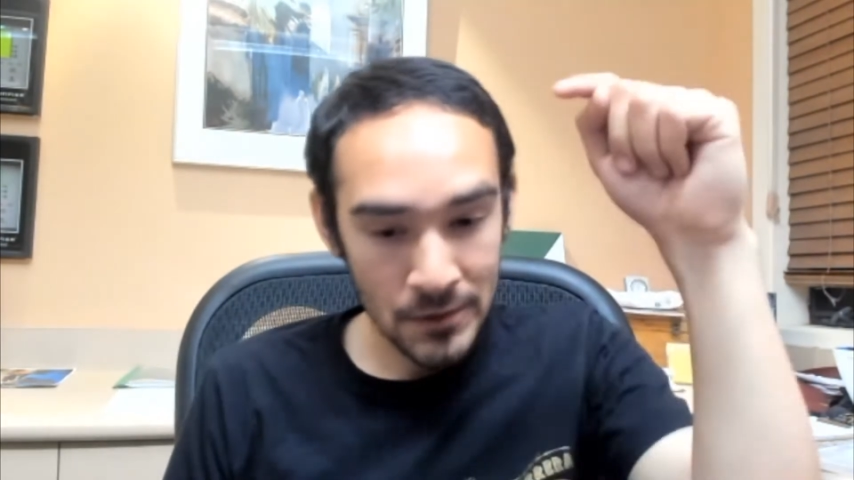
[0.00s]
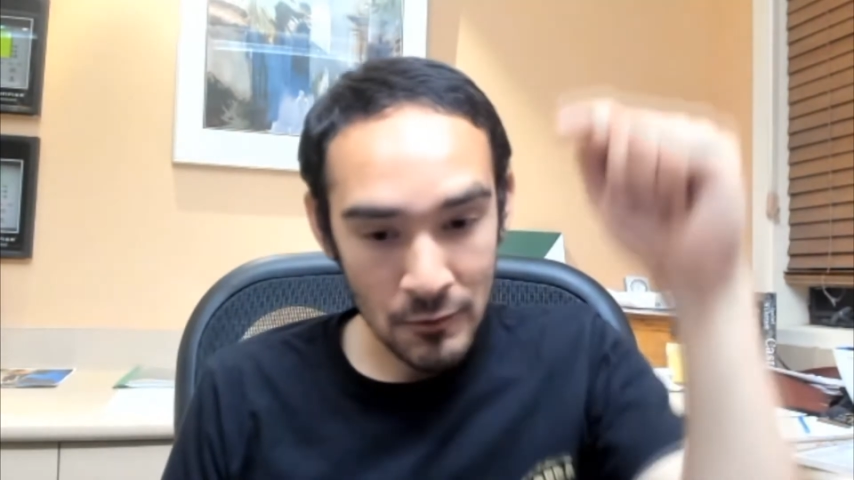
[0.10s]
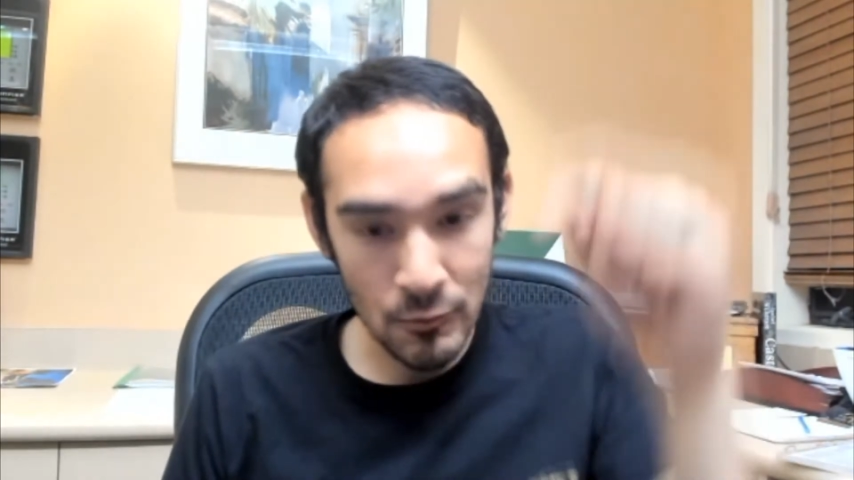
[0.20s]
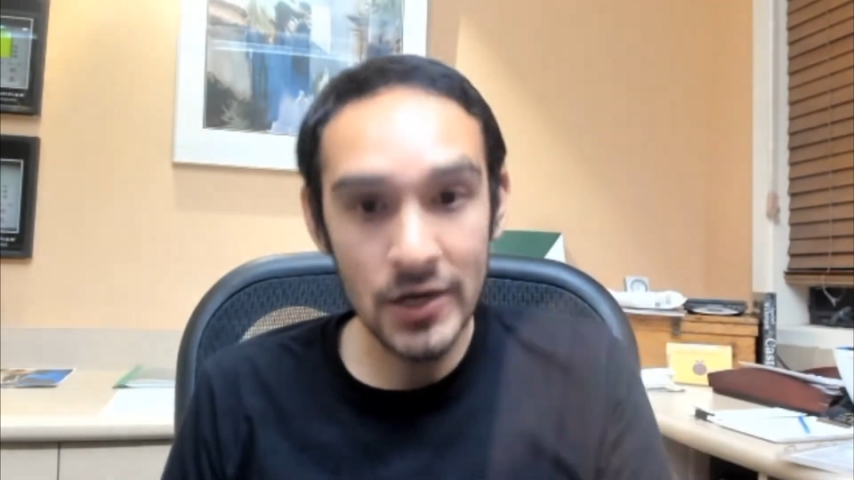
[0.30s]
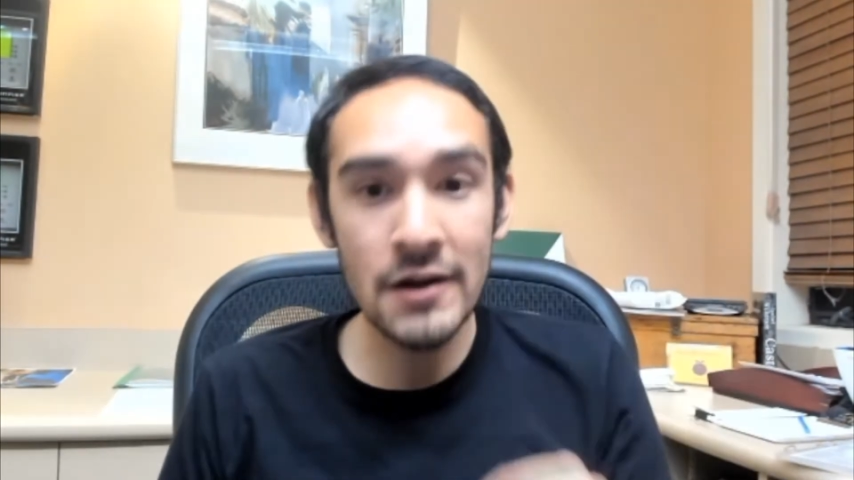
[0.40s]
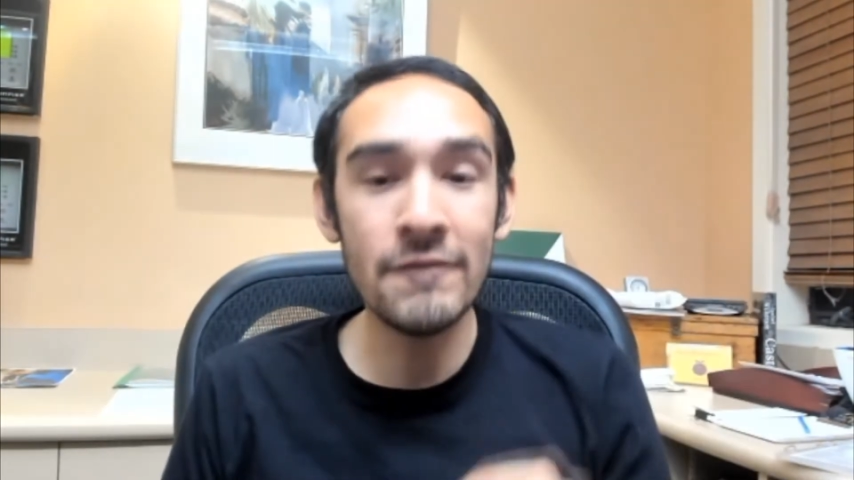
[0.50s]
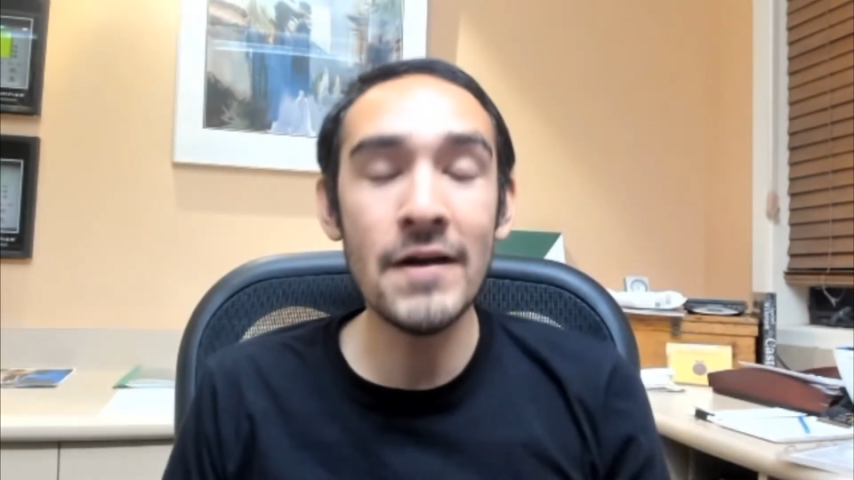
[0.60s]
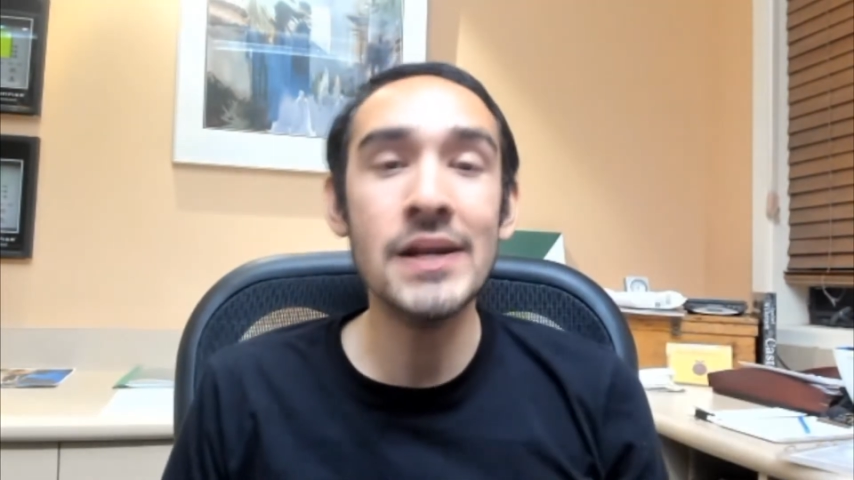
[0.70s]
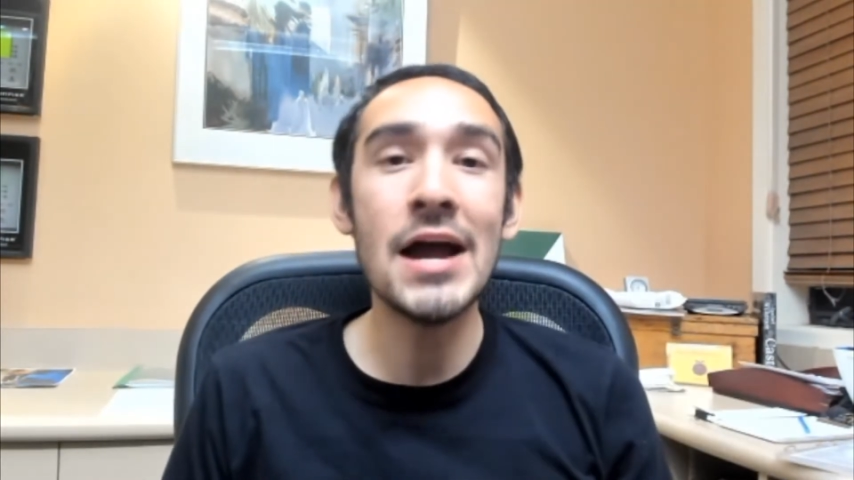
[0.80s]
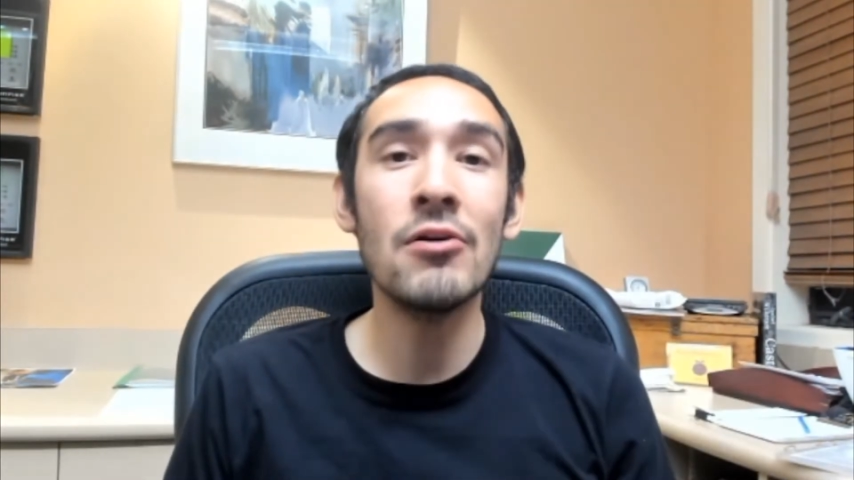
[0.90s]
We're going to
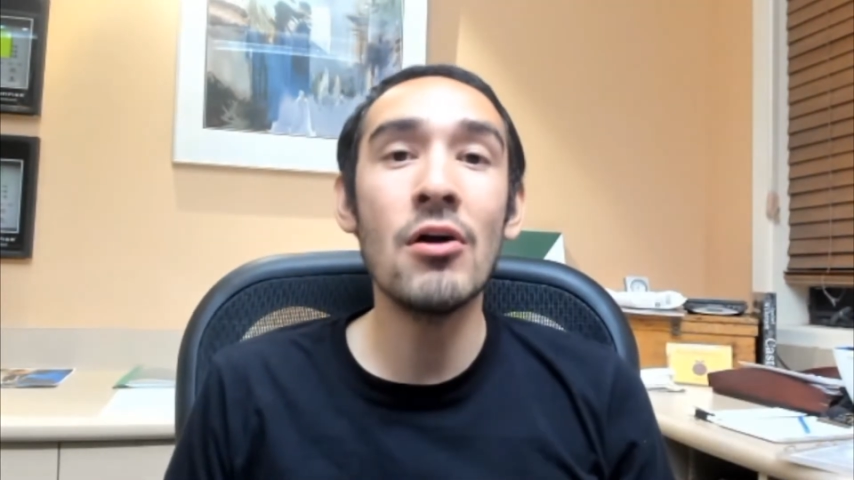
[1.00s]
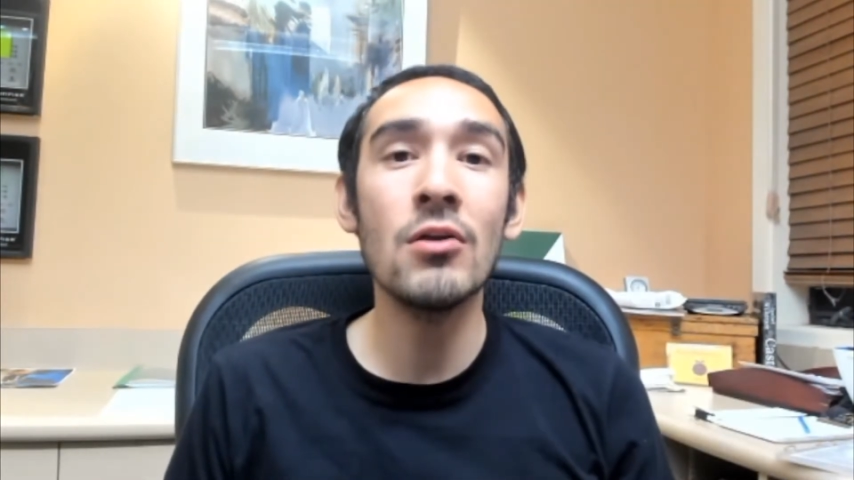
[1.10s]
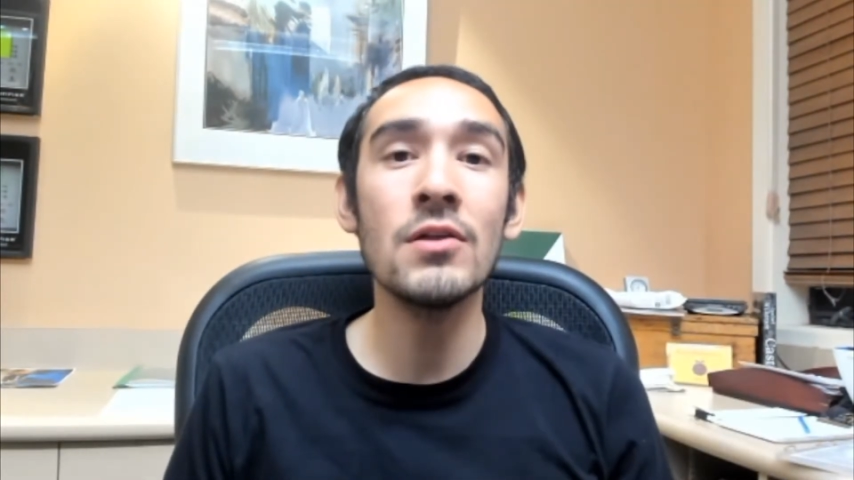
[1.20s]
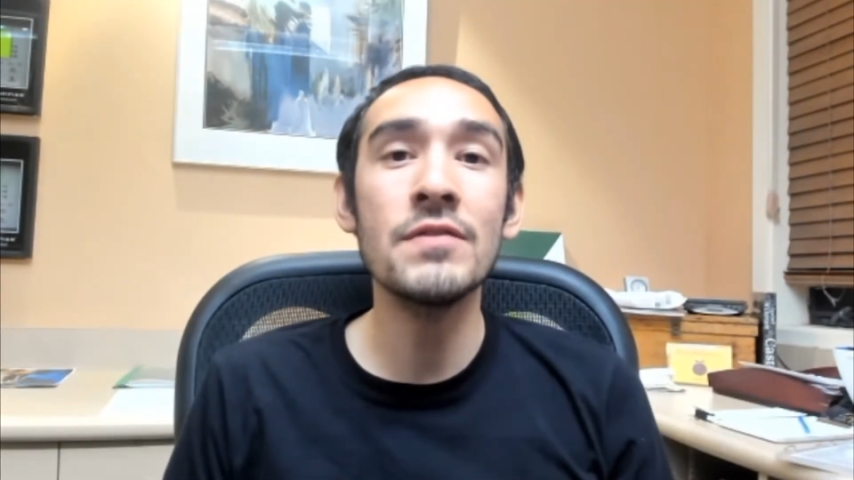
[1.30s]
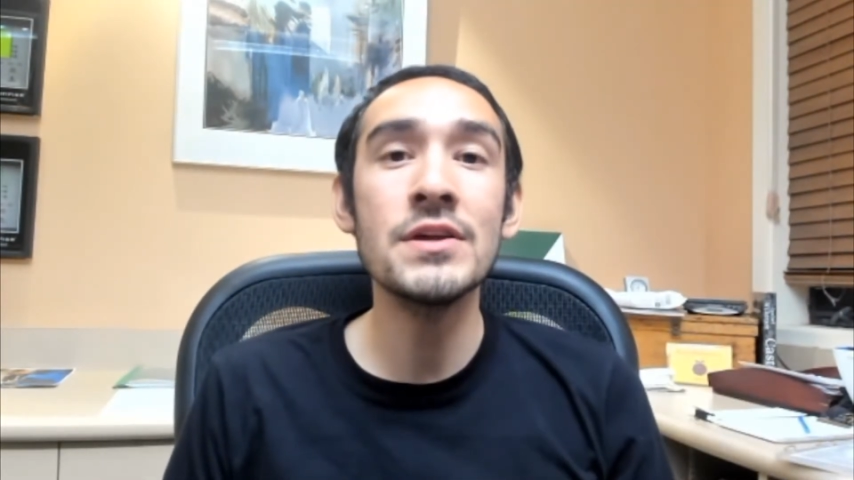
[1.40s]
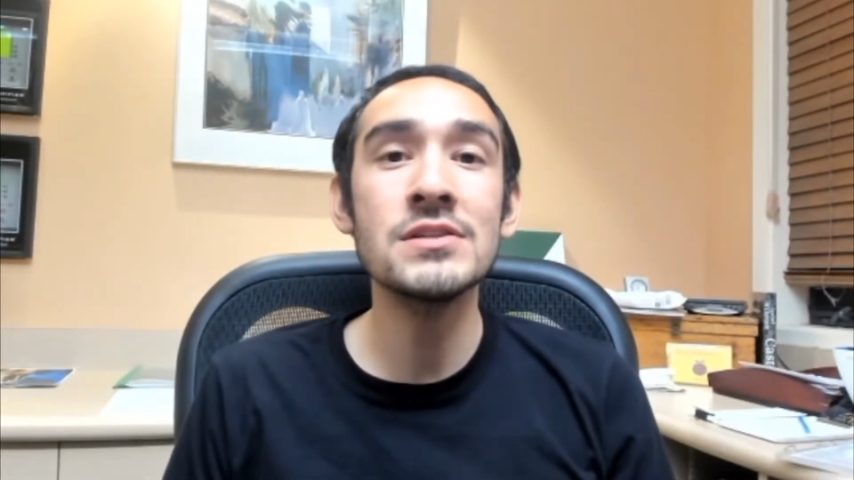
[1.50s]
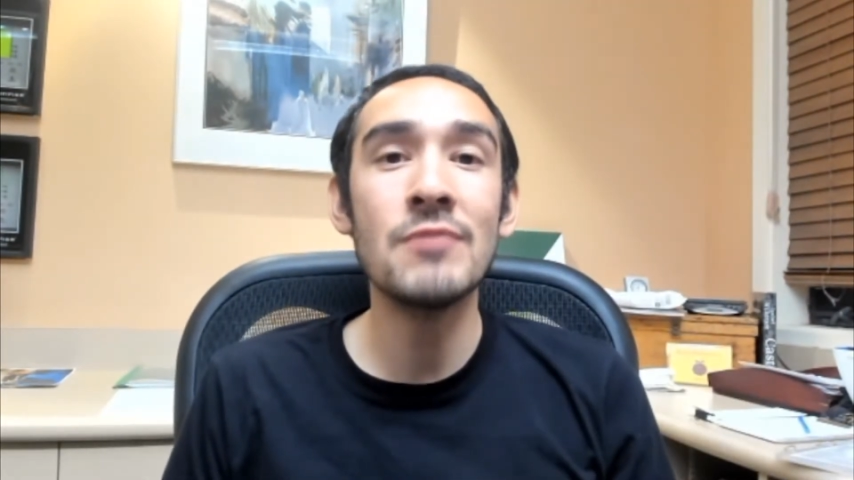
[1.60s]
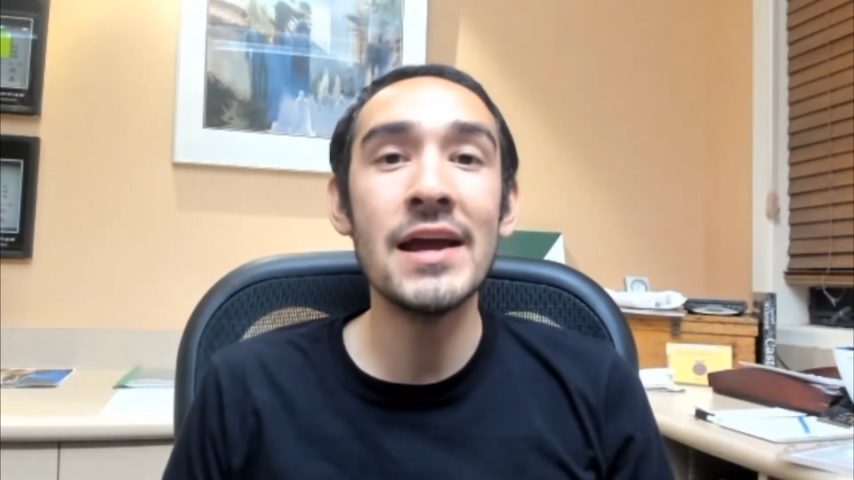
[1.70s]
find out all of this